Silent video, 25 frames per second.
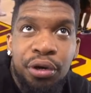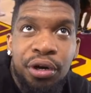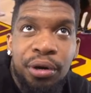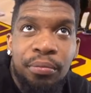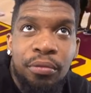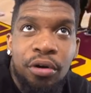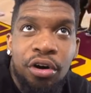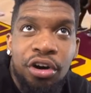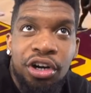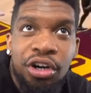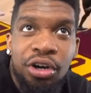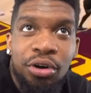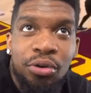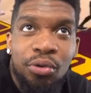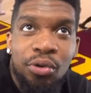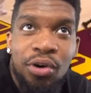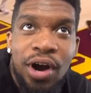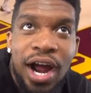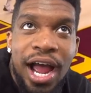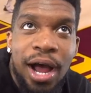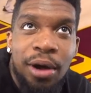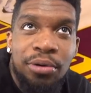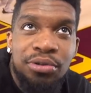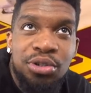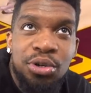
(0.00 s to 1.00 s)
Put him on the
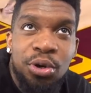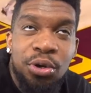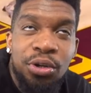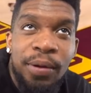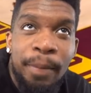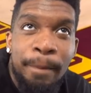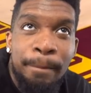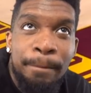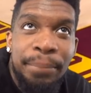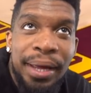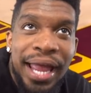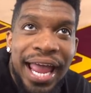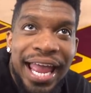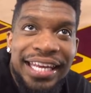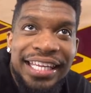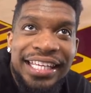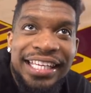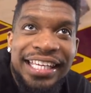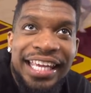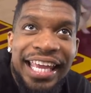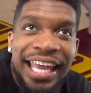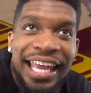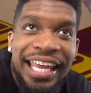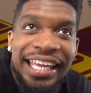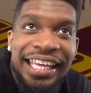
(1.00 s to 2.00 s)
ground, told him
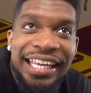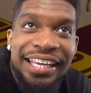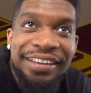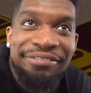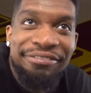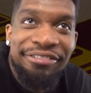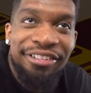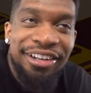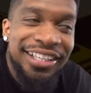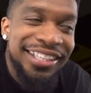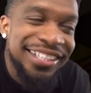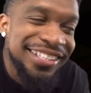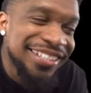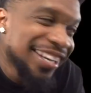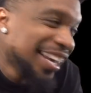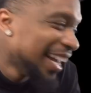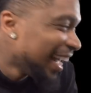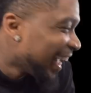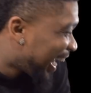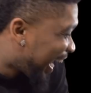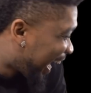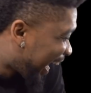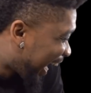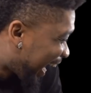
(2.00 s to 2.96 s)
fatty cake. Fuck you.